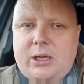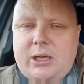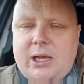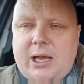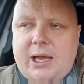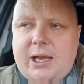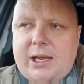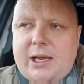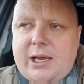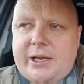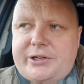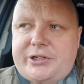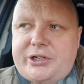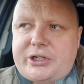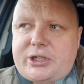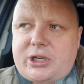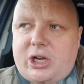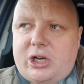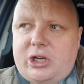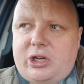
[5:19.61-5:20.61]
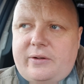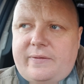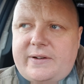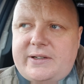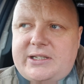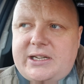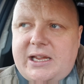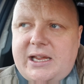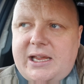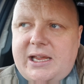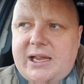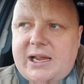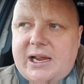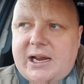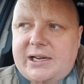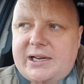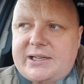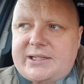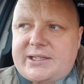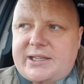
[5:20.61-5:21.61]
yeah, it's just another day,
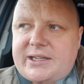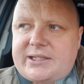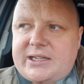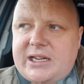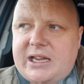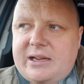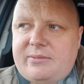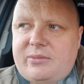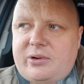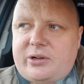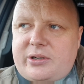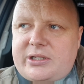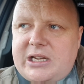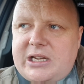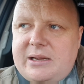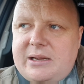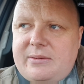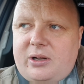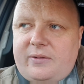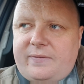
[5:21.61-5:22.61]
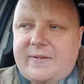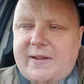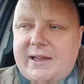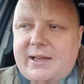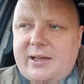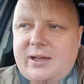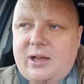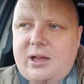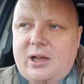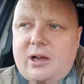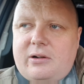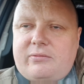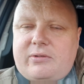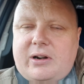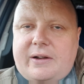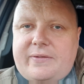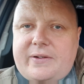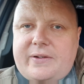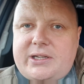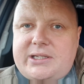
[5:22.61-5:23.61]
and it's the same old thing.
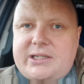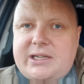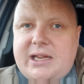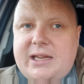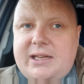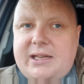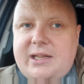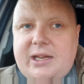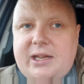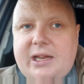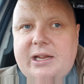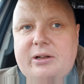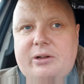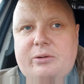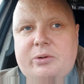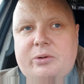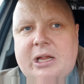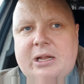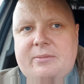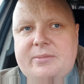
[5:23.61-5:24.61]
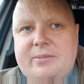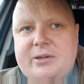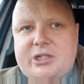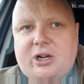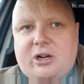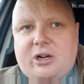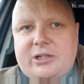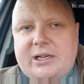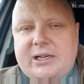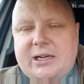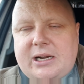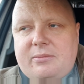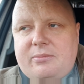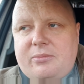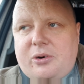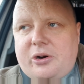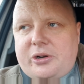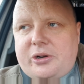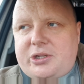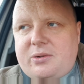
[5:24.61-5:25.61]
Rafa's saying that it'll be sorted
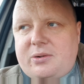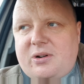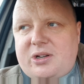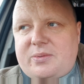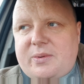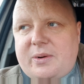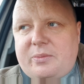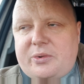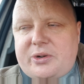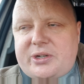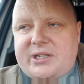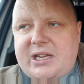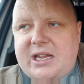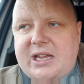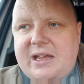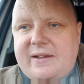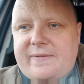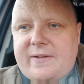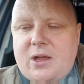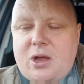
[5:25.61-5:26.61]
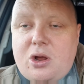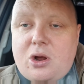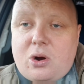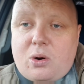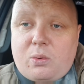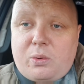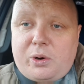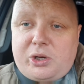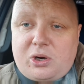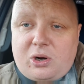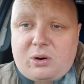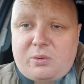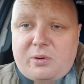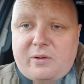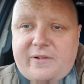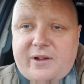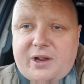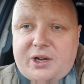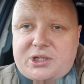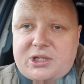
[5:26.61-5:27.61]
out more towards when we're safe. We know
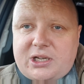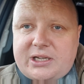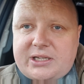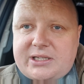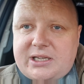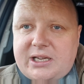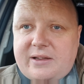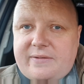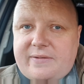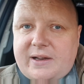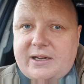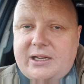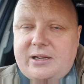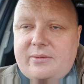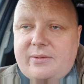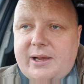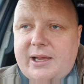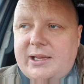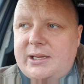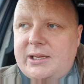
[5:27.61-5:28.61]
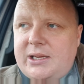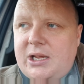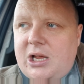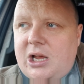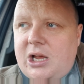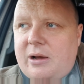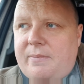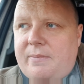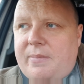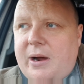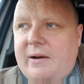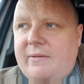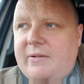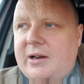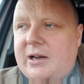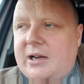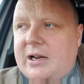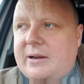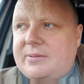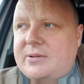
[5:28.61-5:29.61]
we're virtually safe anyway,
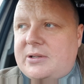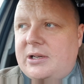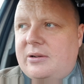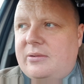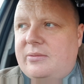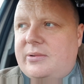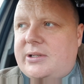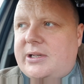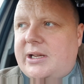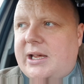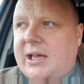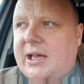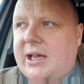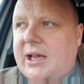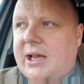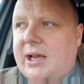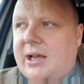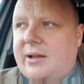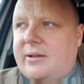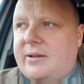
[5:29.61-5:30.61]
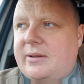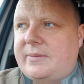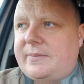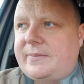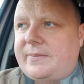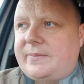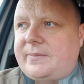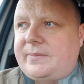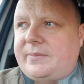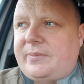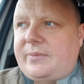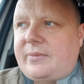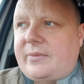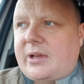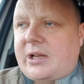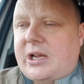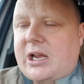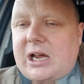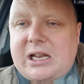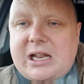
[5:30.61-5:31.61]
barring an absolute
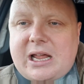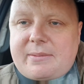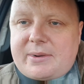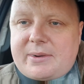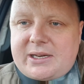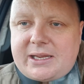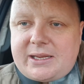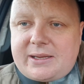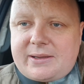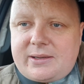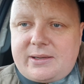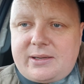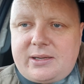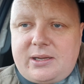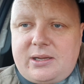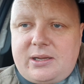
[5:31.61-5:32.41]
calamity.